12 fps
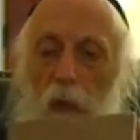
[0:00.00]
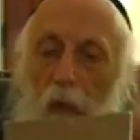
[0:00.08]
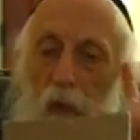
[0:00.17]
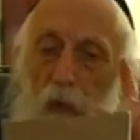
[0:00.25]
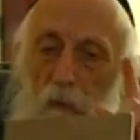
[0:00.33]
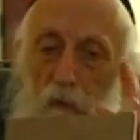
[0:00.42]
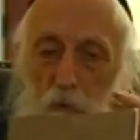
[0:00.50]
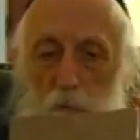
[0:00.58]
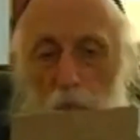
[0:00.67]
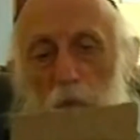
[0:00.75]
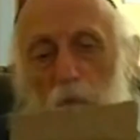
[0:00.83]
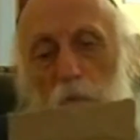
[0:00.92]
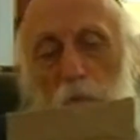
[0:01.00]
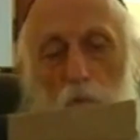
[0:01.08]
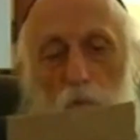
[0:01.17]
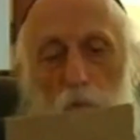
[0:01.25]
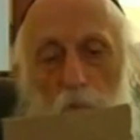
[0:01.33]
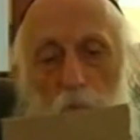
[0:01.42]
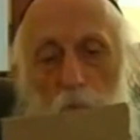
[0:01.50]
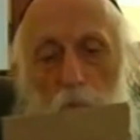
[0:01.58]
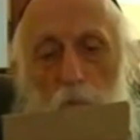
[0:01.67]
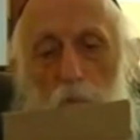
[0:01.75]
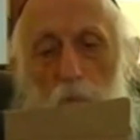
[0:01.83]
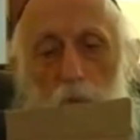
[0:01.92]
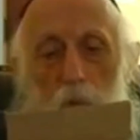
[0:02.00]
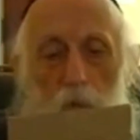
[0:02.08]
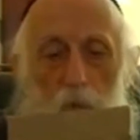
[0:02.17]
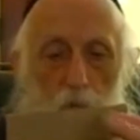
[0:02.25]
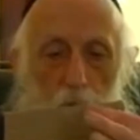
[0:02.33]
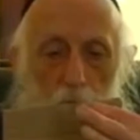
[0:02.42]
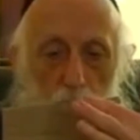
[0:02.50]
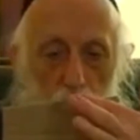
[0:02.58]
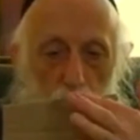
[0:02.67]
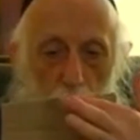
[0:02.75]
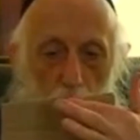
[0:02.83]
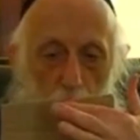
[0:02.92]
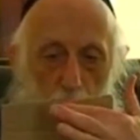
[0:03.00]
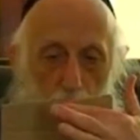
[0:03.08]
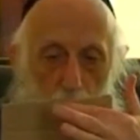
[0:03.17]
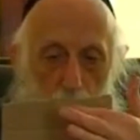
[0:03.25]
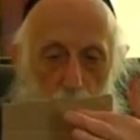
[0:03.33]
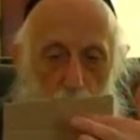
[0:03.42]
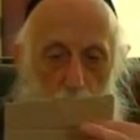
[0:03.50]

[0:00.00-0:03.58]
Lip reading: Ah, there's one difference. There's a crease.